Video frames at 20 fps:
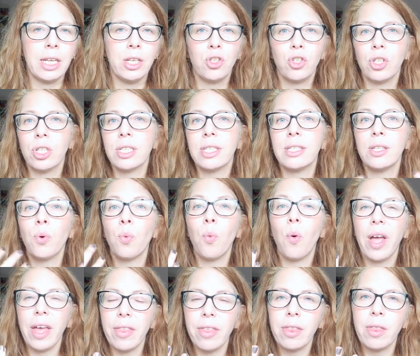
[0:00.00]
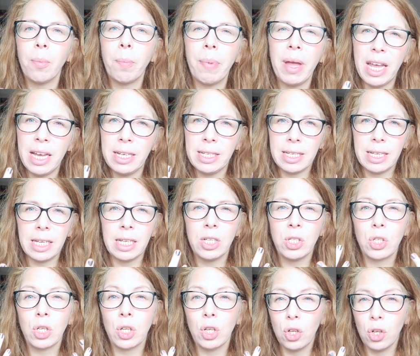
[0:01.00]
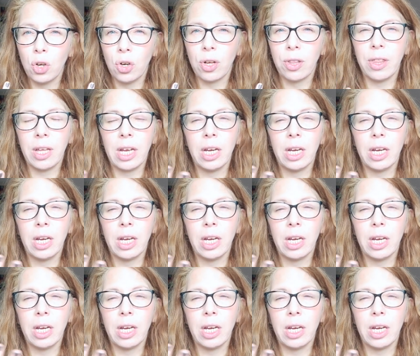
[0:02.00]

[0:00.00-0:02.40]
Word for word: It's just the way that the paintings look.